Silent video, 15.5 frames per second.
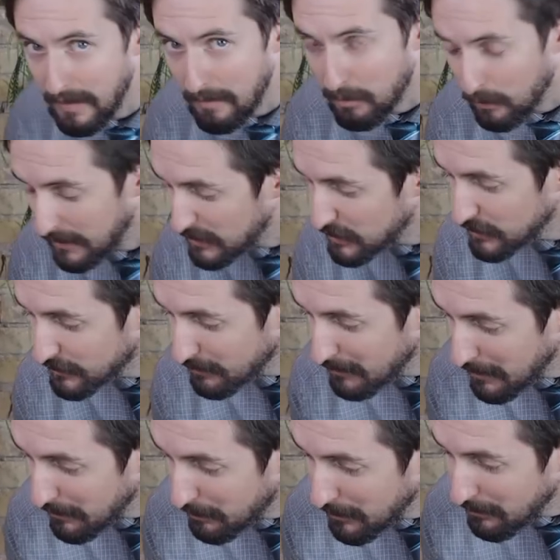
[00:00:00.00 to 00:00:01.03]
operations for
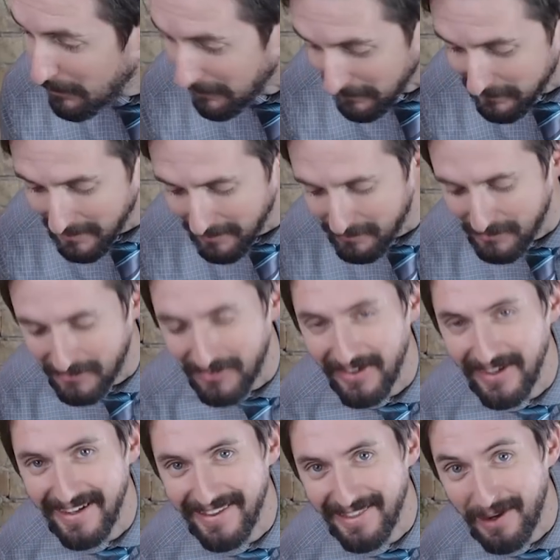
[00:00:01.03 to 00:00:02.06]
me to put my
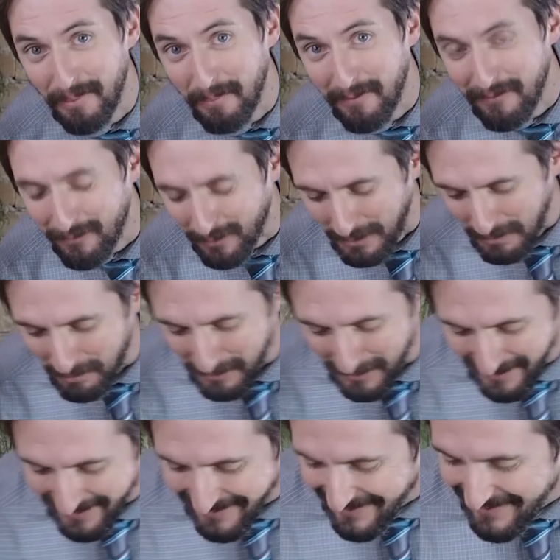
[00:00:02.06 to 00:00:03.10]
substrate in there before the
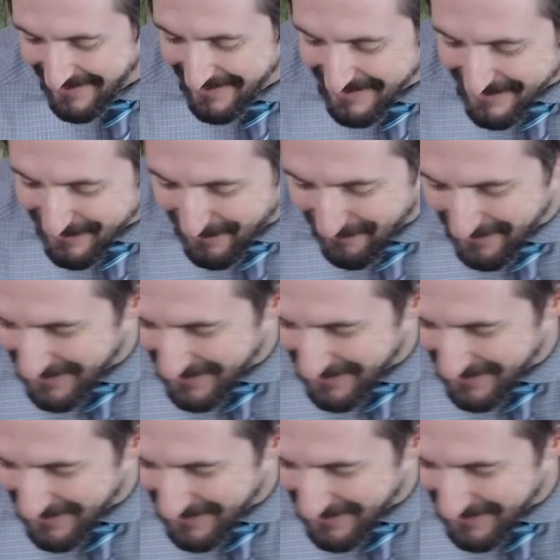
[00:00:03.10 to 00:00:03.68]
plant. So I'm